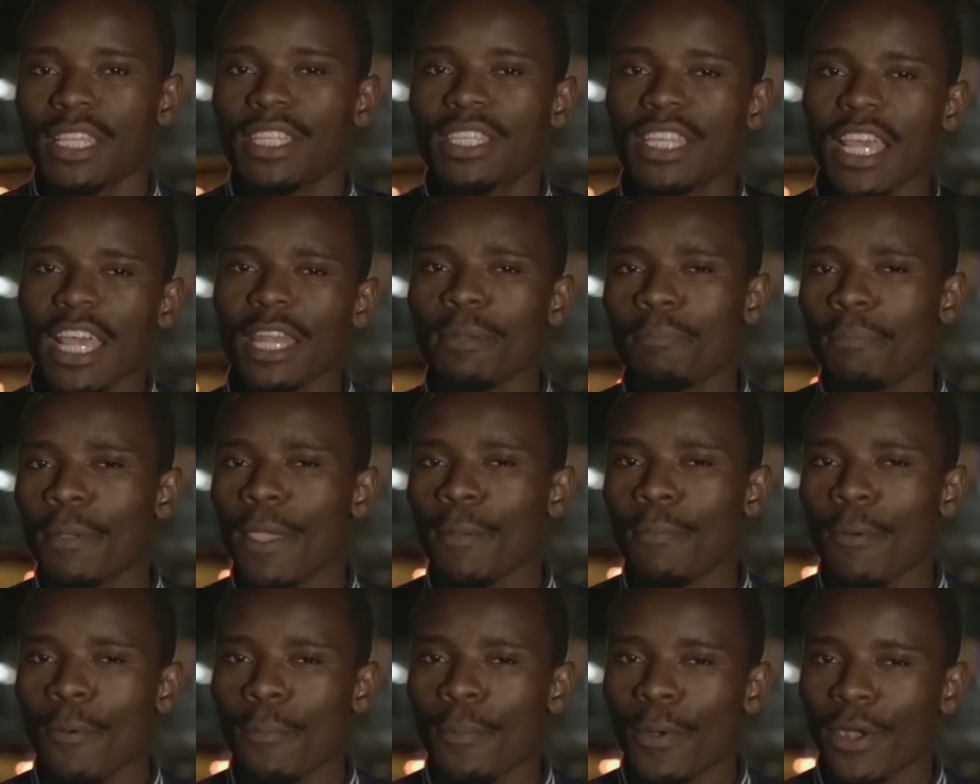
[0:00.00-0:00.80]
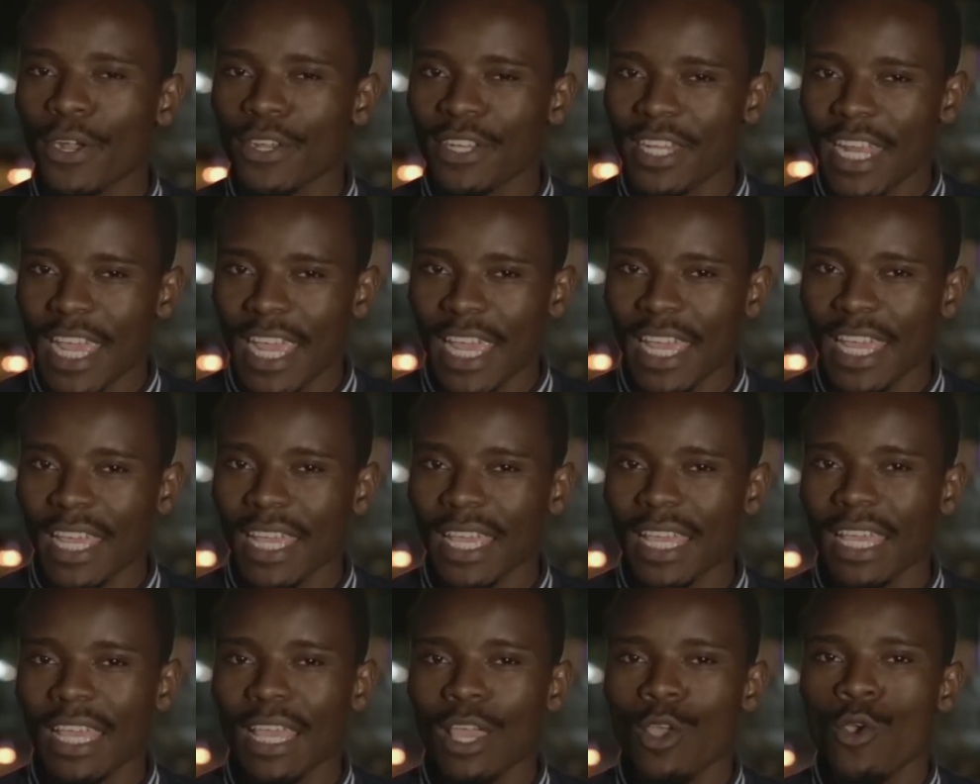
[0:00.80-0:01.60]
10 people per
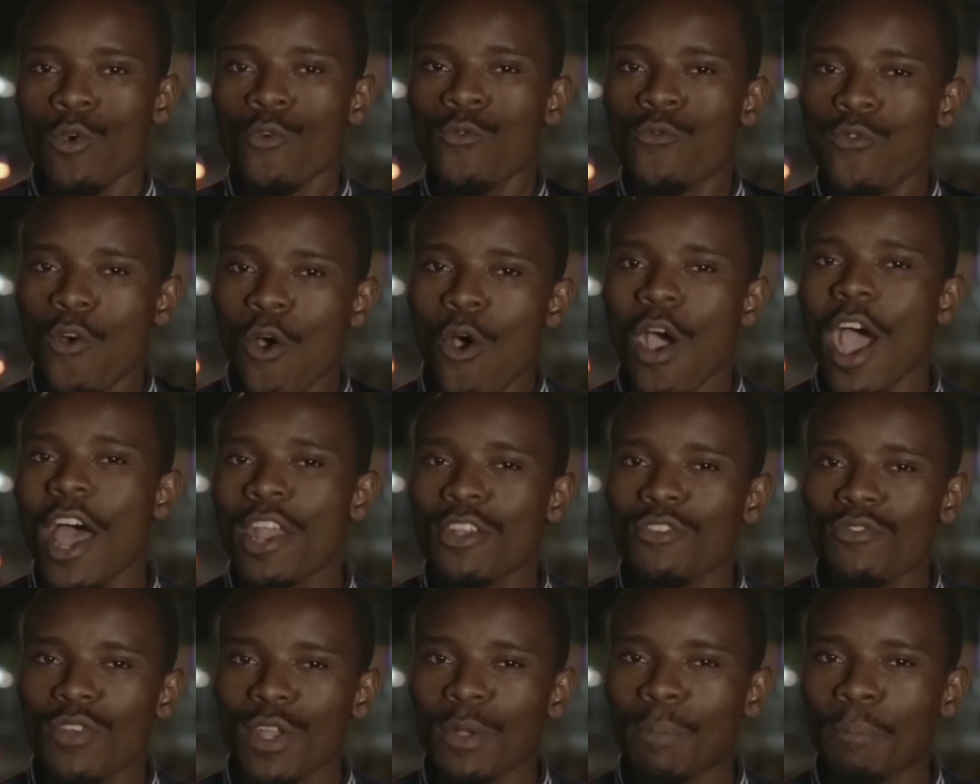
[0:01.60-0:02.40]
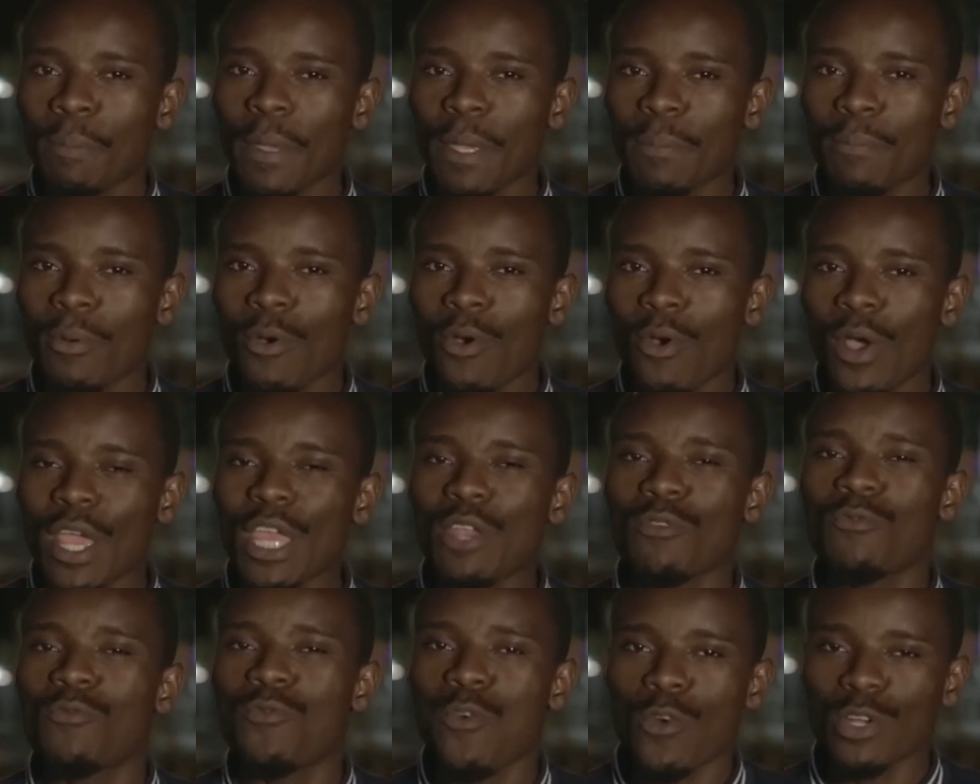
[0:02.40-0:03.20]
day, 400 people
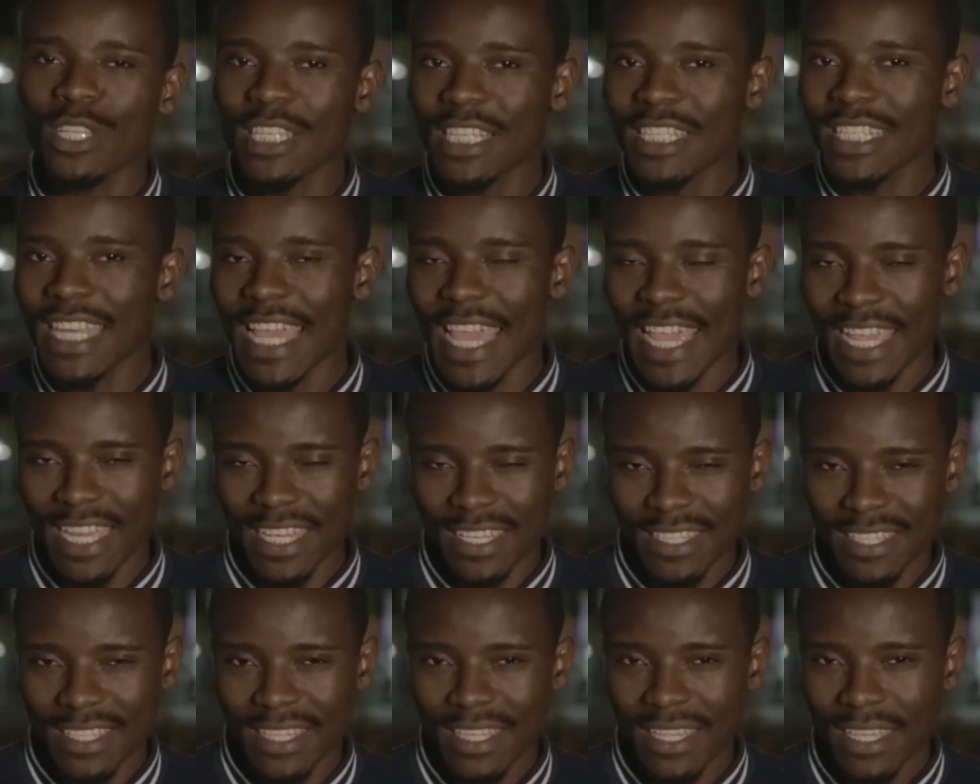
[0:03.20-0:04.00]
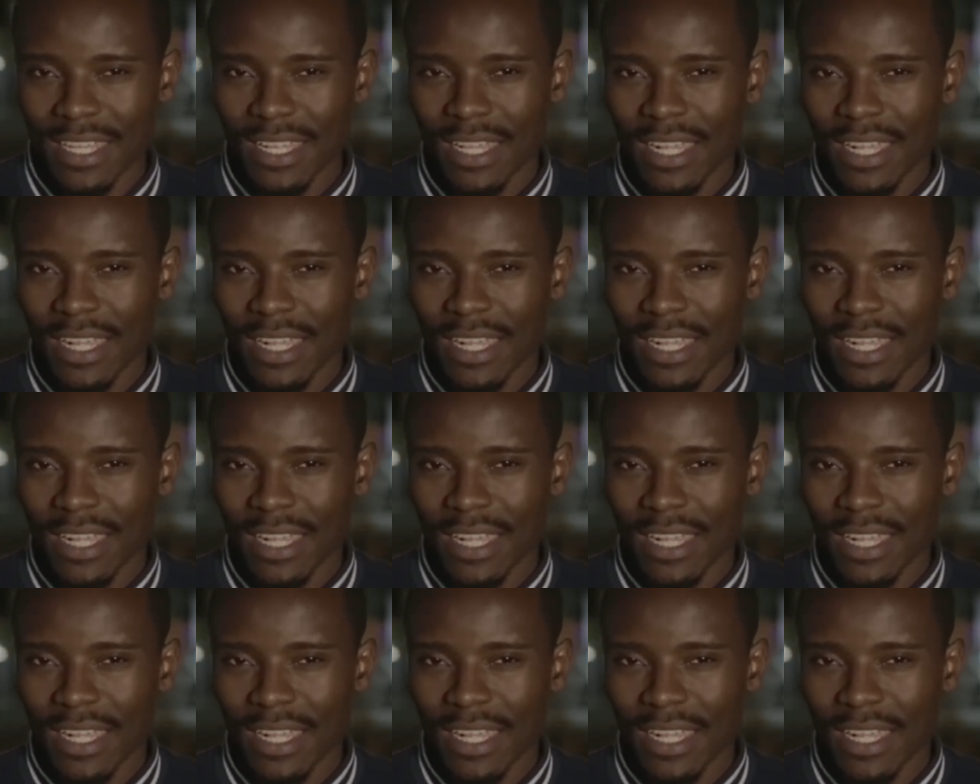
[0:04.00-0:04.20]
in 40 days.